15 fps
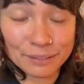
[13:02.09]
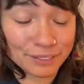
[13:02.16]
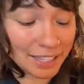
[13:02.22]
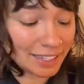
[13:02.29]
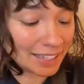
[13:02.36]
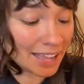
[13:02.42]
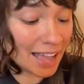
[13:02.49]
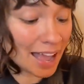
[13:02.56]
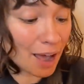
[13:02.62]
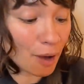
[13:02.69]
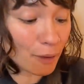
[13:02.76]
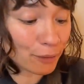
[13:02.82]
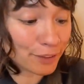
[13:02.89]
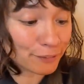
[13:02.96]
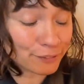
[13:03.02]
like
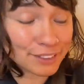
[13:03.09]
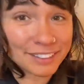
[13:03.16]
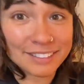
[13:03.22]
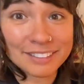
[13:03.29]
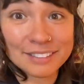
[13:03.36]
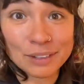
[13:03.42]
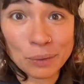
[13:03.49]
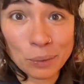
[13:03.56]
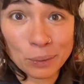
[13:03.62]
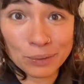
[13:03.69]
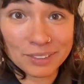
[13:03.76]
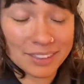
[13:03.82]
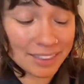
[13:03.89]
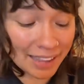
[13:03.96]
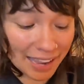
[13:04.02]
how it feels to
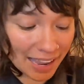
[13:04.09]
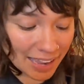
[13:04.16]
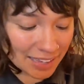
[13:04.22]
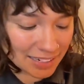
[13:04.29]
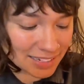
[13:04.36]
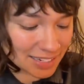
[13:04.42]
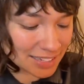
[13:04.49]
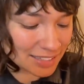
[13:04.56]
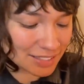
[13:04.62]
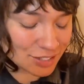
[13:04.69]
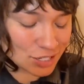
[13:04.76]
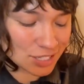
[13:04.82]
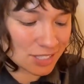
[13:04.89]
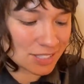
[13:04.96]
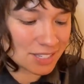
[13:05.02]
hold in the hand is
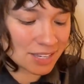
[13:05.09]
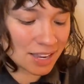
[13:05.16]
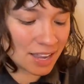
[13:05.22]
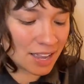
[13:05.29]
just